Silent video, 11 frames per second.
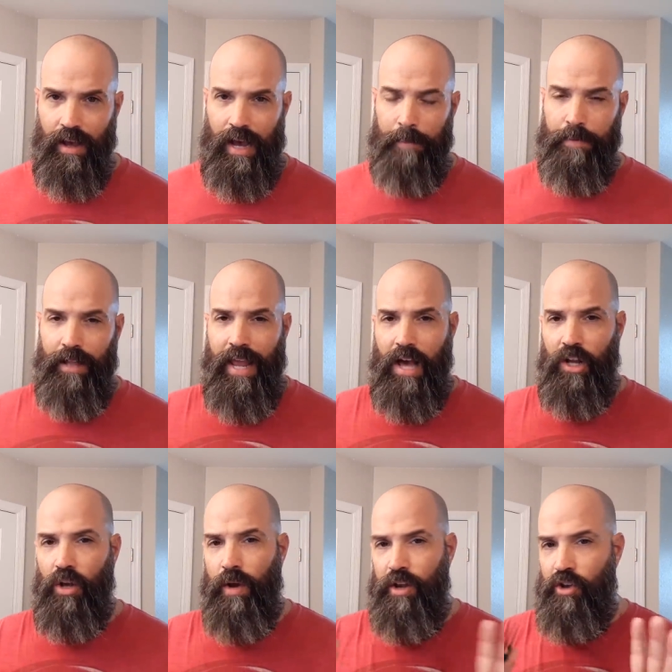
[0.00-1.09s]
I plan on
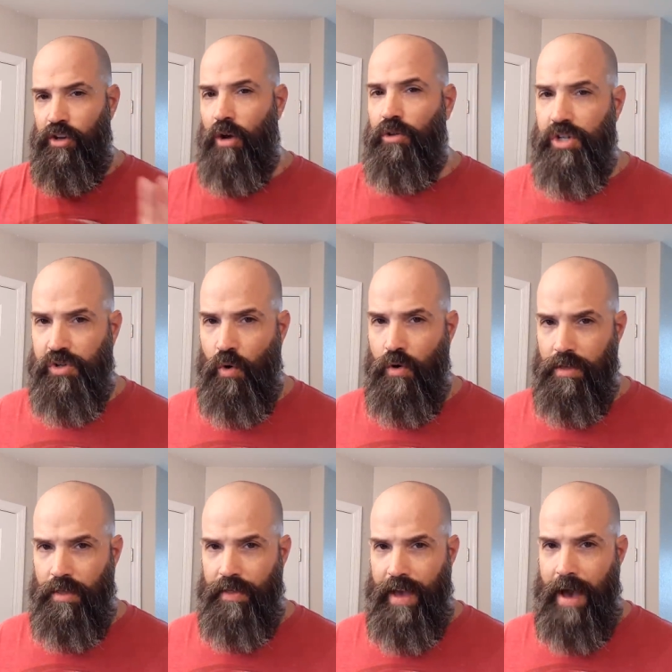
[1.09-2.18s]
going no shorter
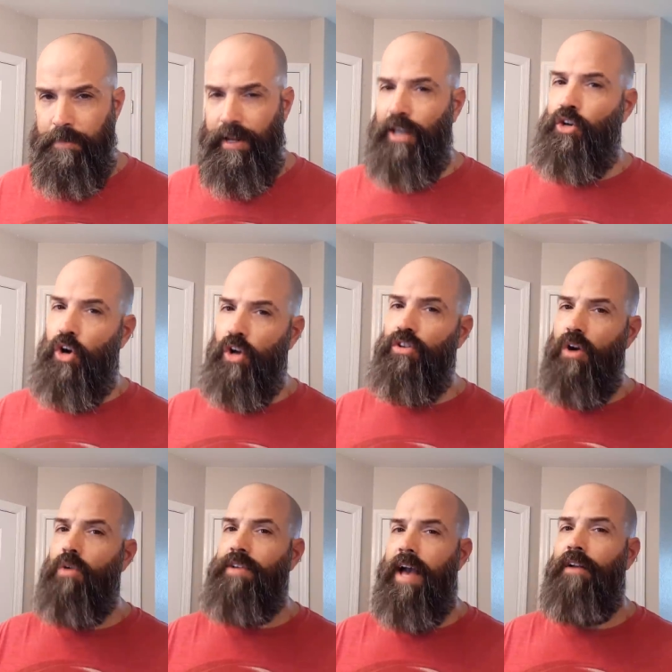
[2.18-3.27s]
than that, but I could
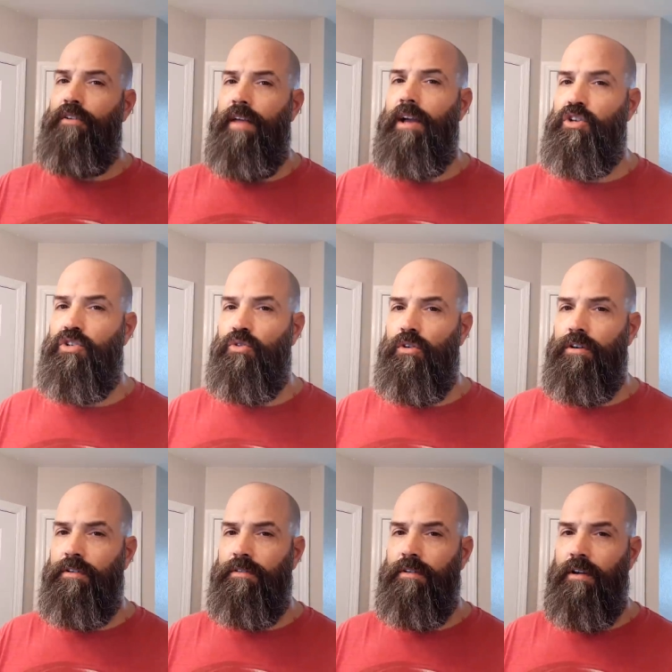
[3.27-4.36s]
go down to that
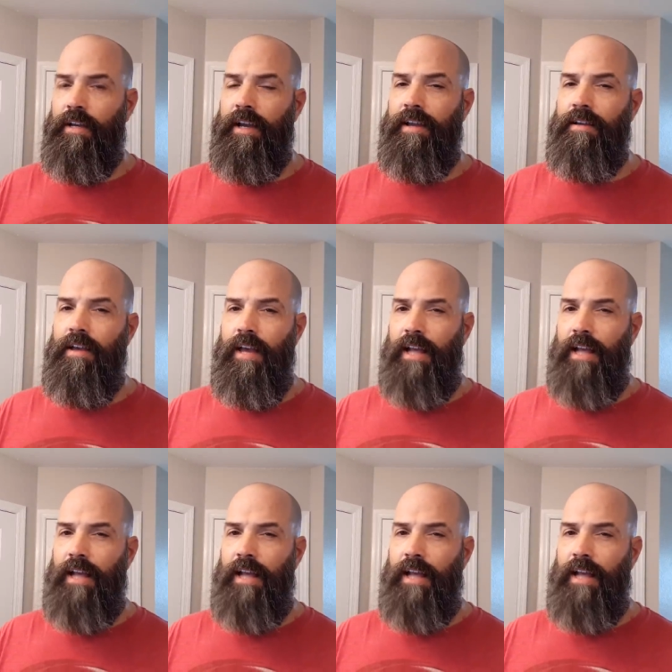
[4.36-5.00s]
short, okay?